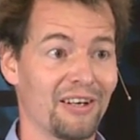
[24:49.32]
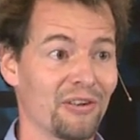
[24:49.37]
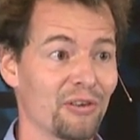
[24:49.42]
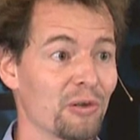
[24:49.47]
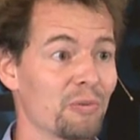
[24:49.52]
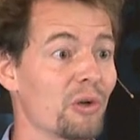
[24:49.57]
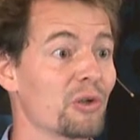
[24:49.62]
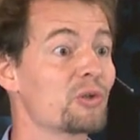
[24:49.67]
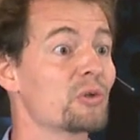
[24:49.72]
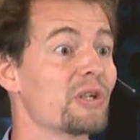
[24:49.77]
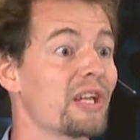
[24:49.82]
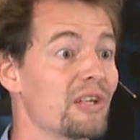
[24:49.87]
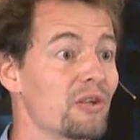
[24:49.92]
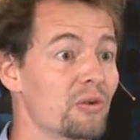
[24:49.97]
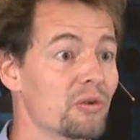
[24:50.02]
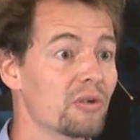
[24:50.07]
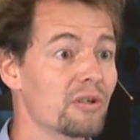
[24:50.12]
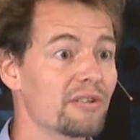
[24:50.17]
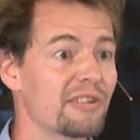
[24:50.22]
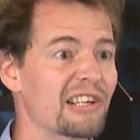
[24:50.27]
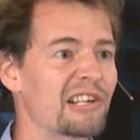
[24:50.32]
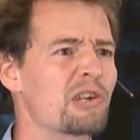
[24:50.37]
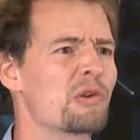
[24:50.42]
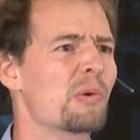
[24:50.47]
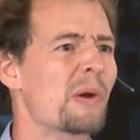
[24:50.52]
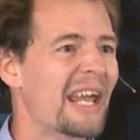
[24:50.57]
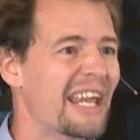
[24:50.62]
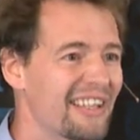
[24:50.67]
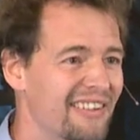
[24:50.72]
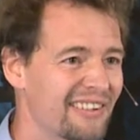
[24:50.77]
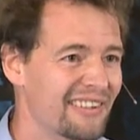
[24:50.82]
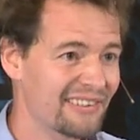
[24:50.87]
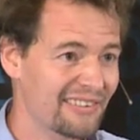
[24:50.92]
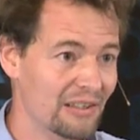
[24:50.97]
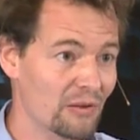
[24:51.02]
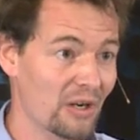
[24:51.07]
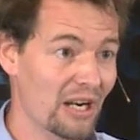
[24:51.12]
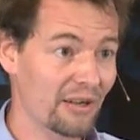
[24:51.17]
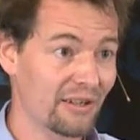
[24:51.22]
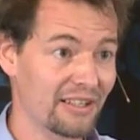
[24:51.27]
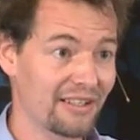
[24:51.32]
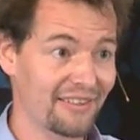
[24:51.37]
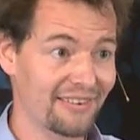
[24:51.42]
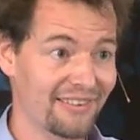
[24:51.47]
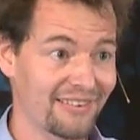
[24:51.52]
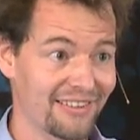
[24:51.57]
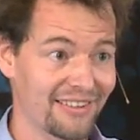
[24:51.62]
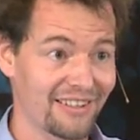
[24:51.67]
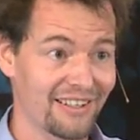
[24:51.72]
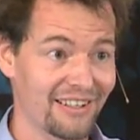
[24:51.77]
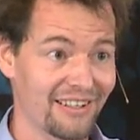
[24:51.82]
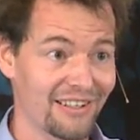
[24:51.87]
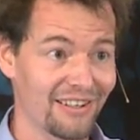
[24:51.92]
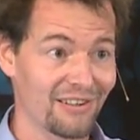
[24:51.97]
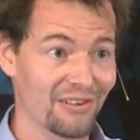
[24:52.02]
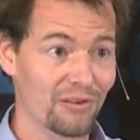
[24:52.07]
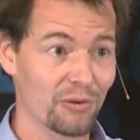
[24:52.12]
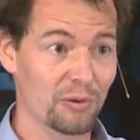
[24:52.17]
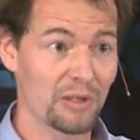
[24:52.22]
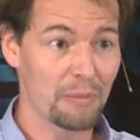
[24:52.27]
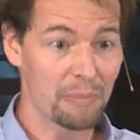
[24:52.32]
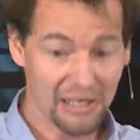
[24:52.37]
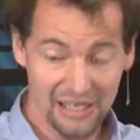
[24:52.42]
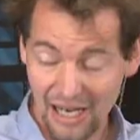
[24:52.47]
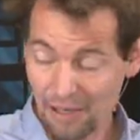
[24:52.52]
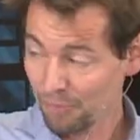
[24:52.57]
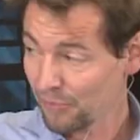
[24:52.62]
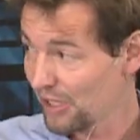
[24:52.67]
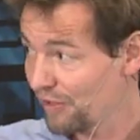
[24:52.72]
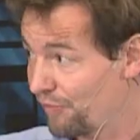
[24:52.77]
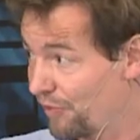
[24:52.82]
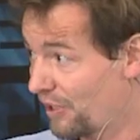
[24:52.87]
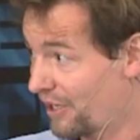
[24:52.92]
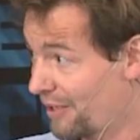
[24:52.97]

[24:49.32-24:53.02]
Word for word: So what do they do? They create singularities. So they become evil